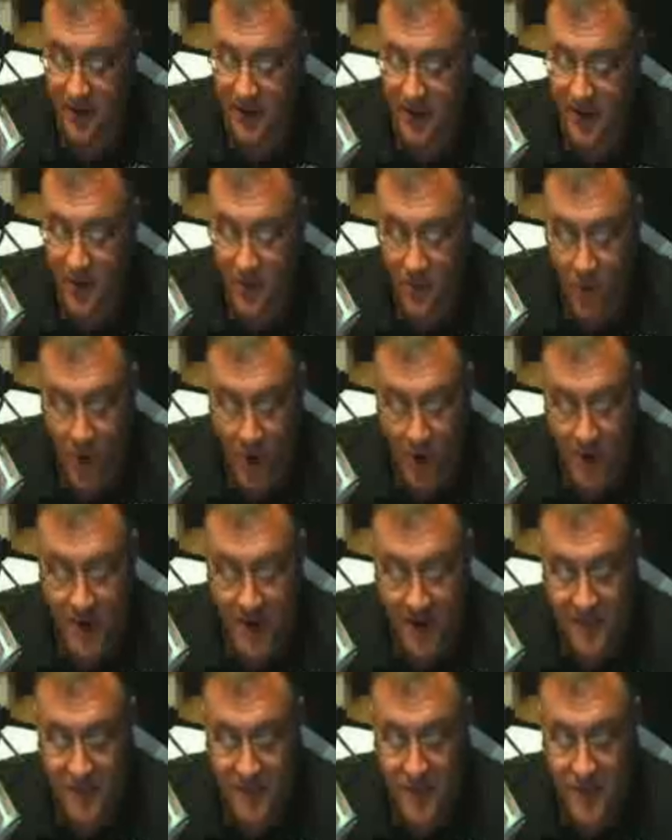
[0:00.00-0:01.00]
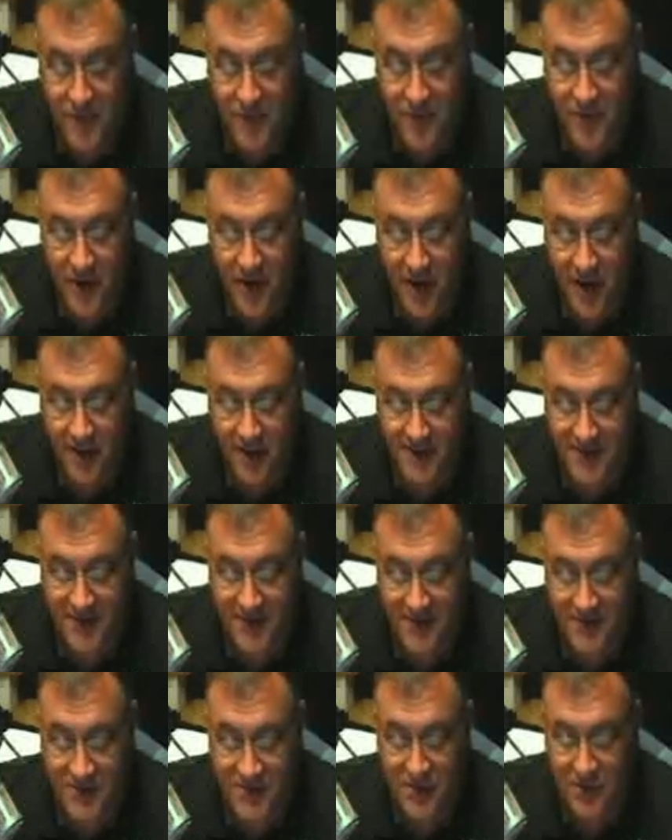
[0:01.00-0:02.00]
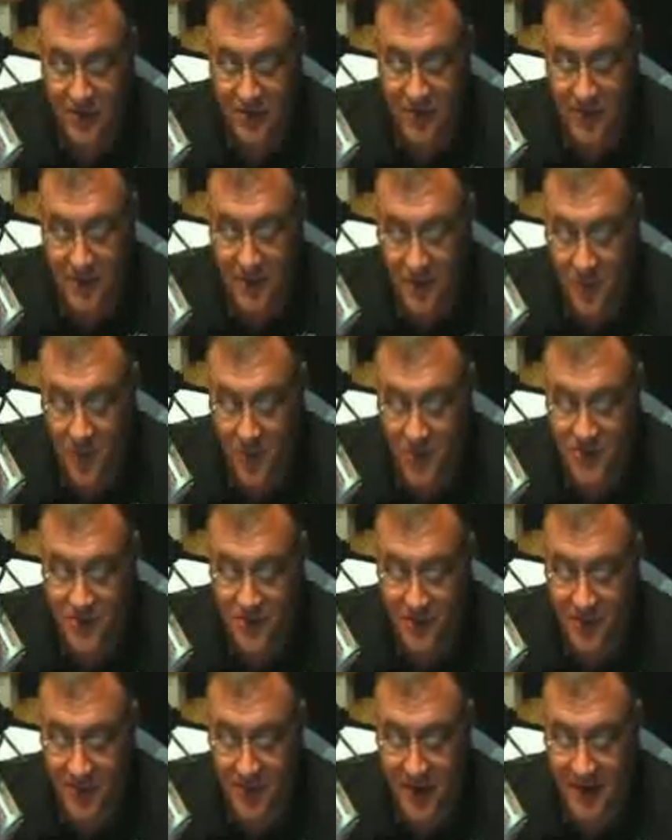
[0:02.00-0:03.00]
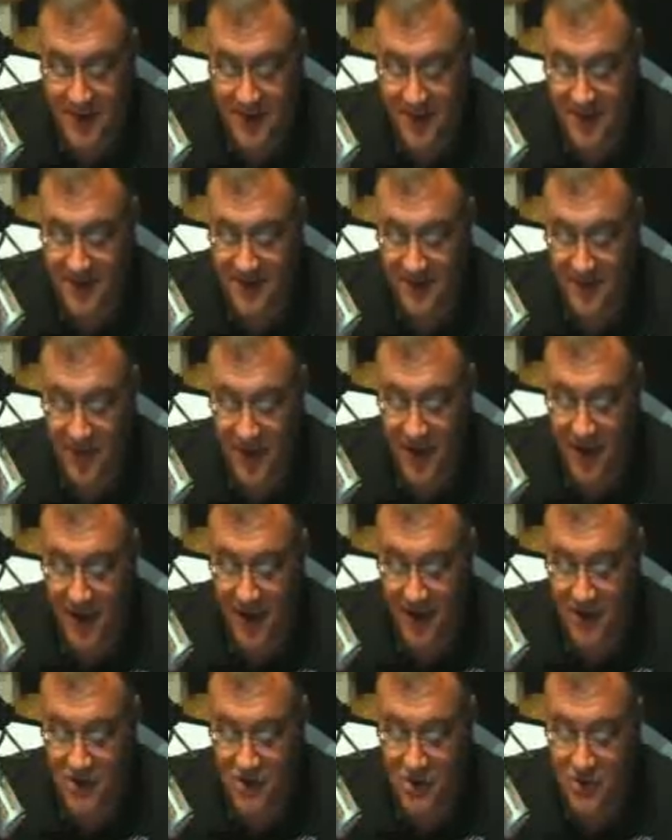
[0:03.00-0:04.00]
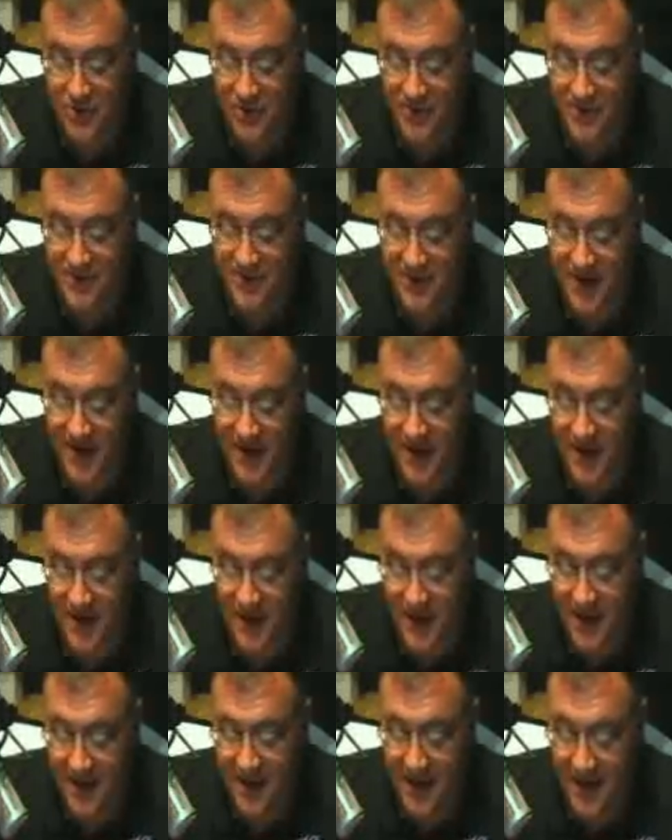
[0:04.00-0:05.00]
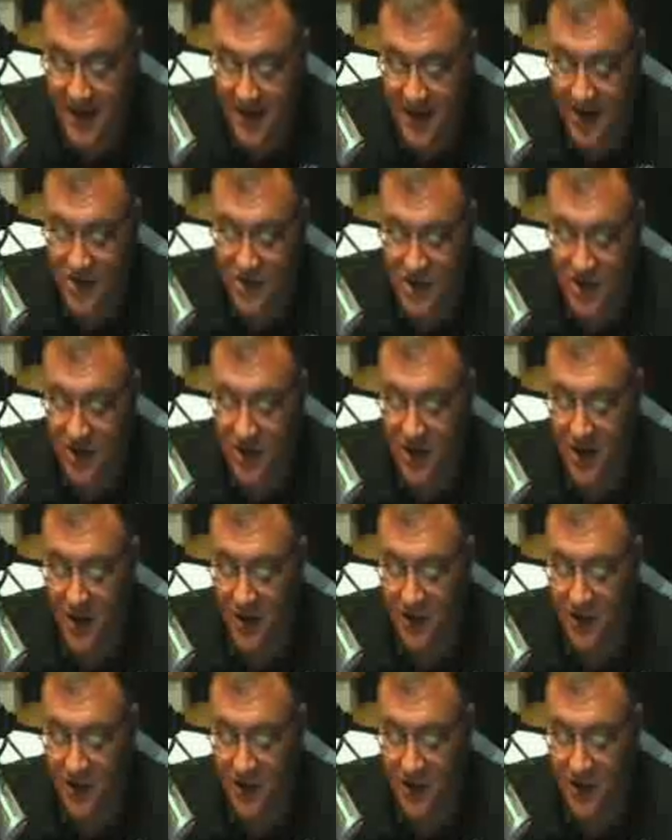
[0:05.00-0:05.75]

and walk after other gods, and serve them and worship them. I testify against you this day that ye shall